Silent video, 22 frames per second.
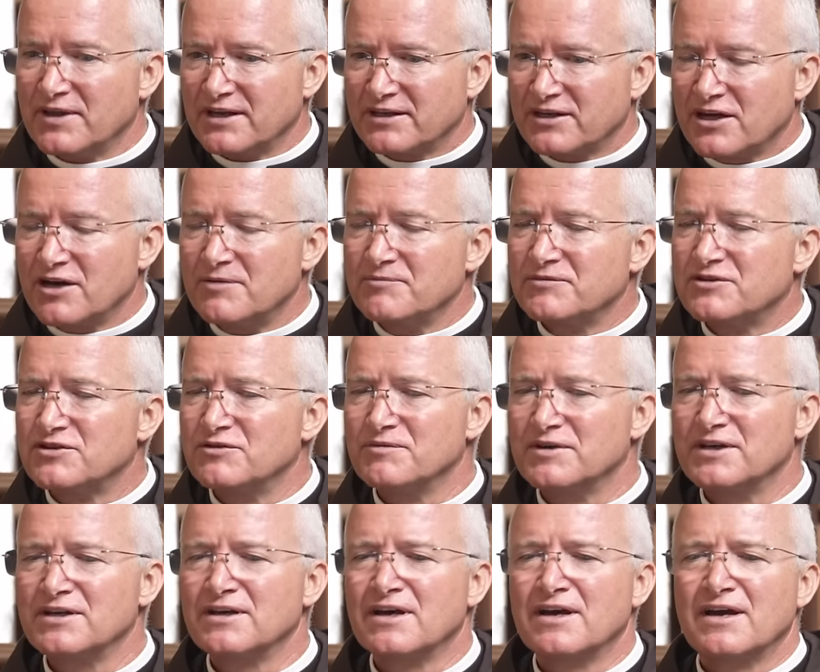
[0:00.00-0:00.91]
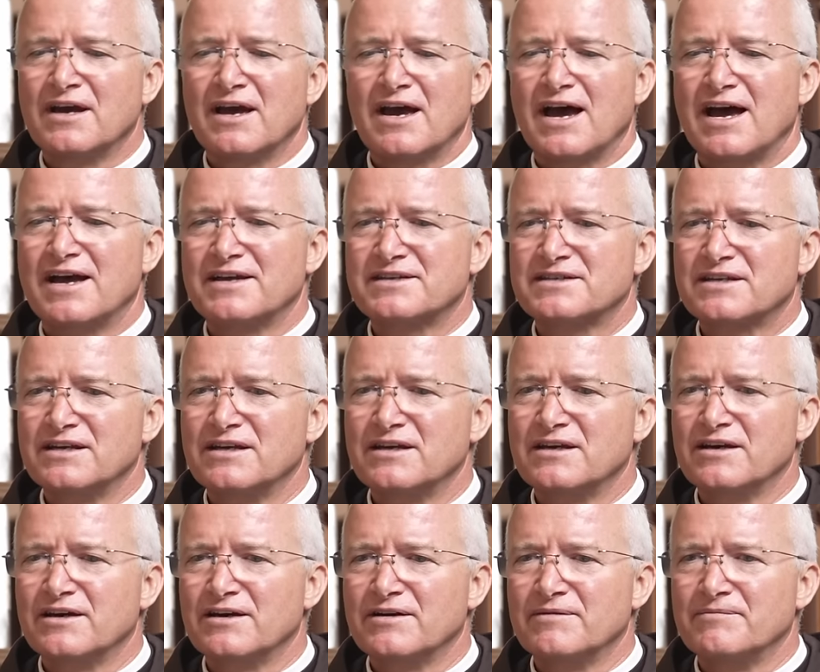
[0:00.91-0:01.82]
that come to me
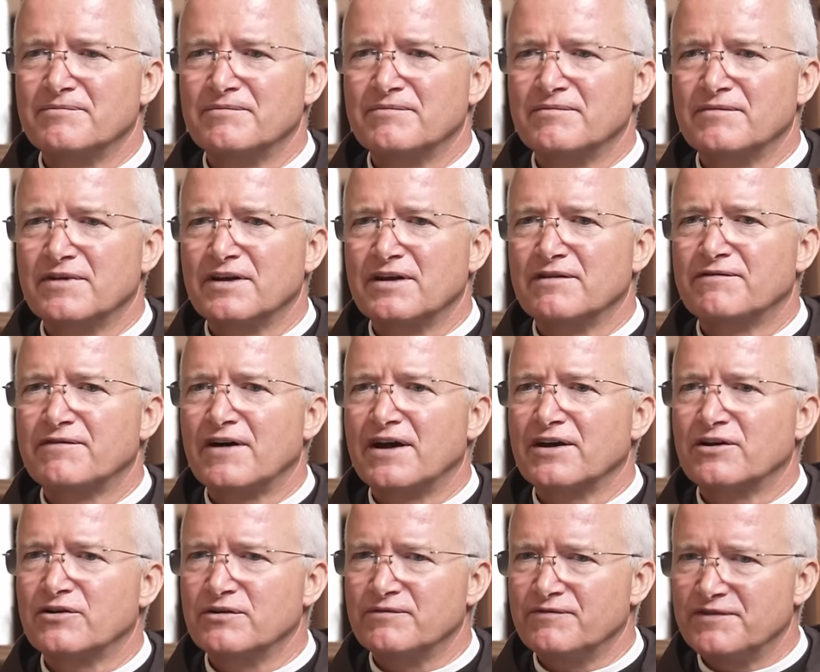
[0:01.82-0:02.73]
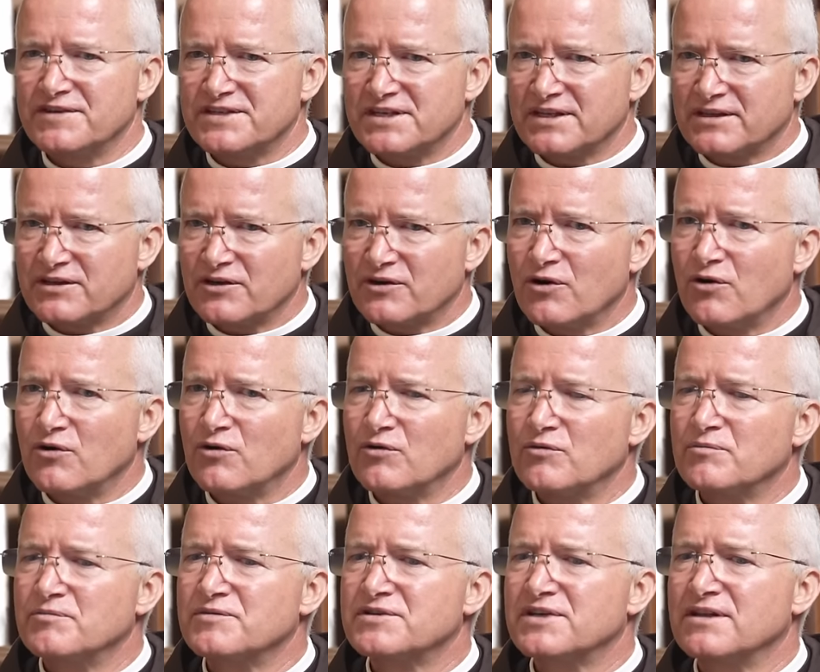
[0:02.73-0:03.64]
asking if I could visit their
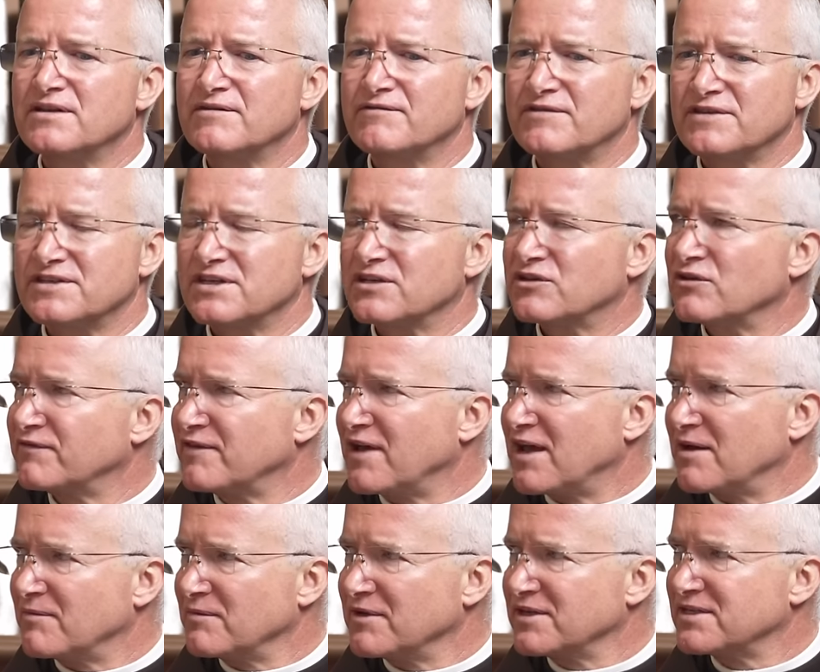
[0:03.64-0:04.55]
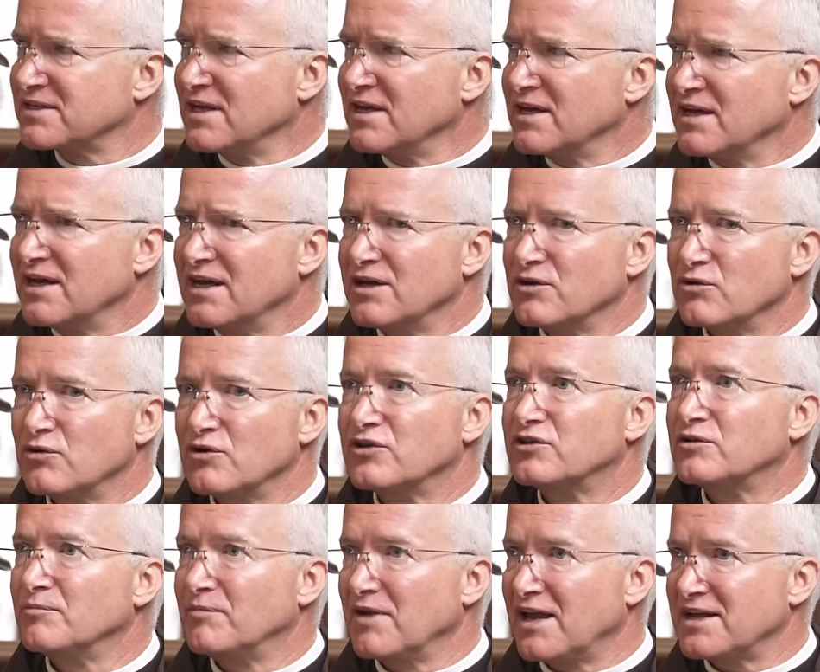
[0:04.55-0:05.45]
homes and visit their families in order
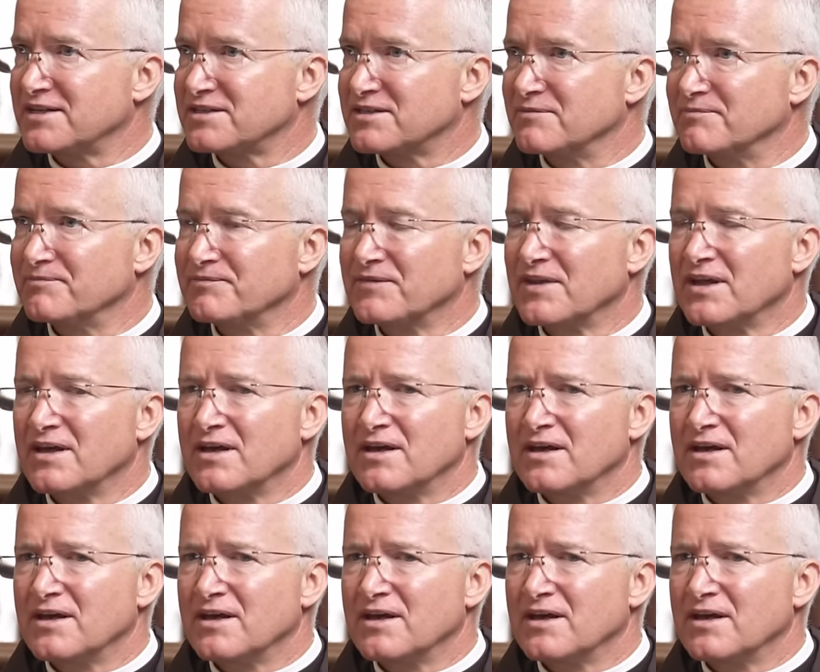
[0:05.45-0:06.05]
to bless them.